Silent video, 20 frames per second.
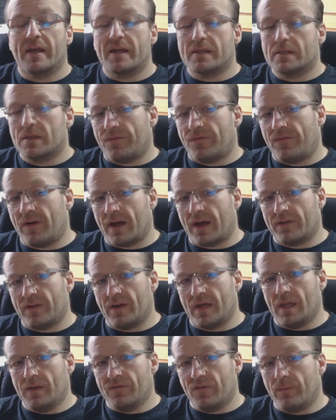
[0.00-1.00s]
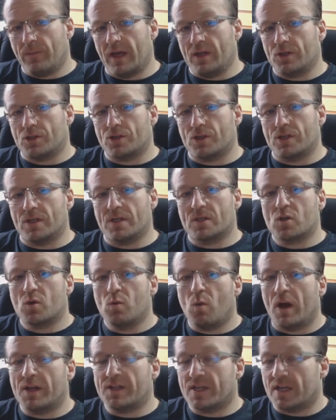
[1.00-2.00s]
is the fact that information is
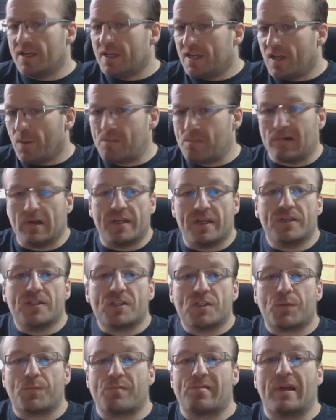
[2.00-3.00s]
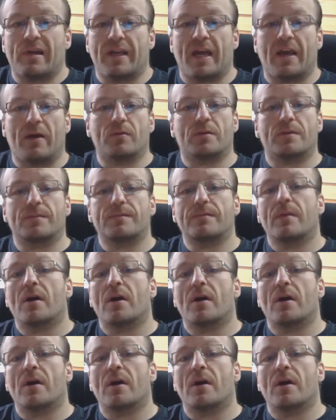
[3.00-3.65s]
quite liberally spread out.